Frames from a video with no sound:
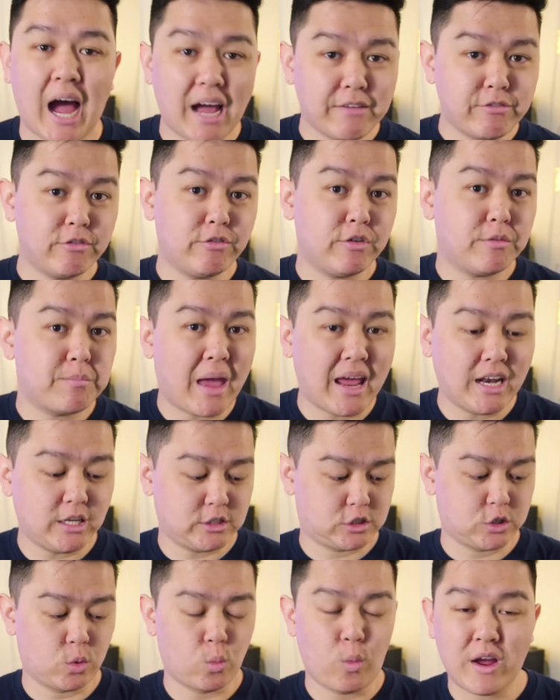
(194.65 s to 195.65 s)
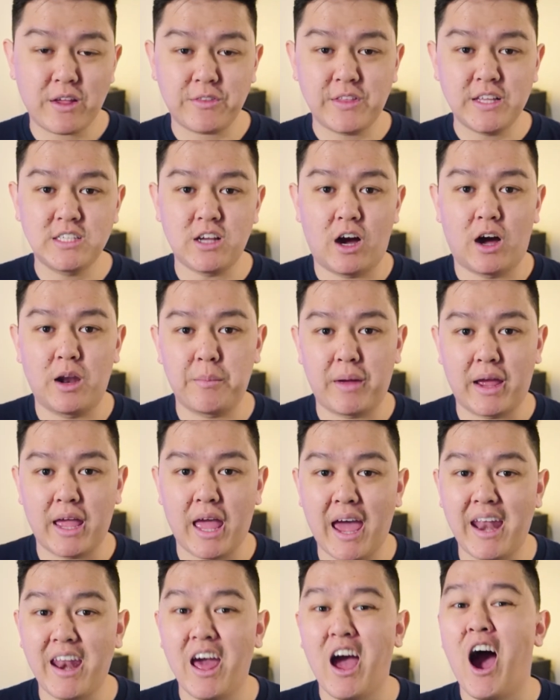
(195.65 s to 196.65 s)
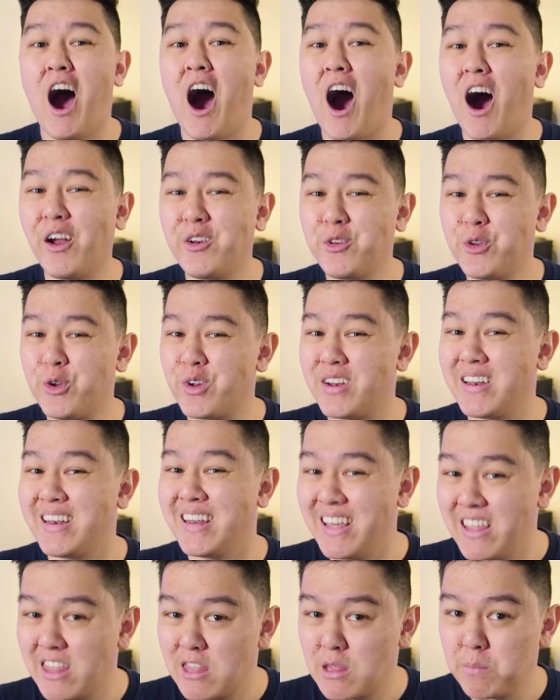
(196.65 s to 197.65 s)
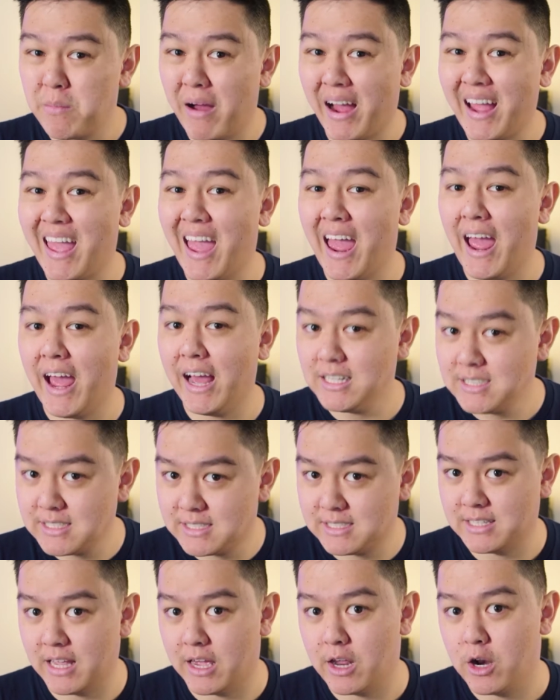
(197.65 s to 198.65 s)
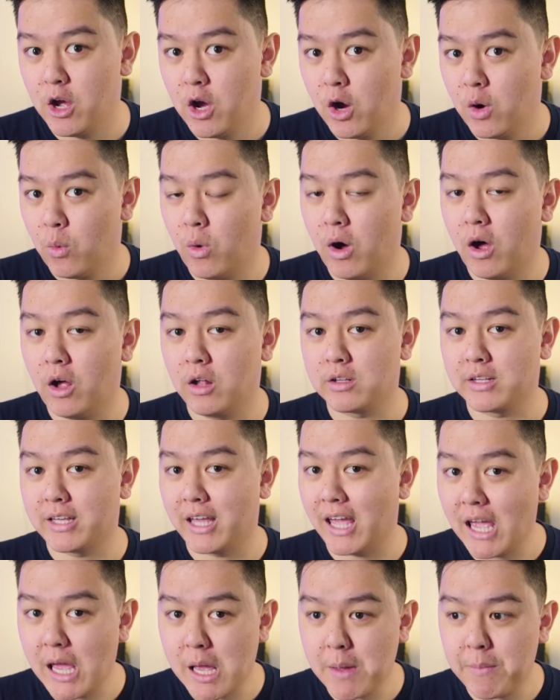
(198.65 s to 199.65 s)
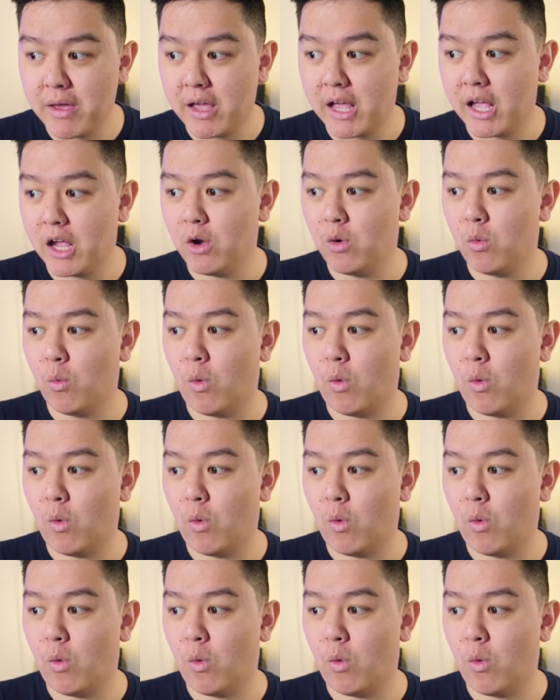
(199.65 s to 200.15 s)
I've even managed to wear these on my head underneath my headset while gaming,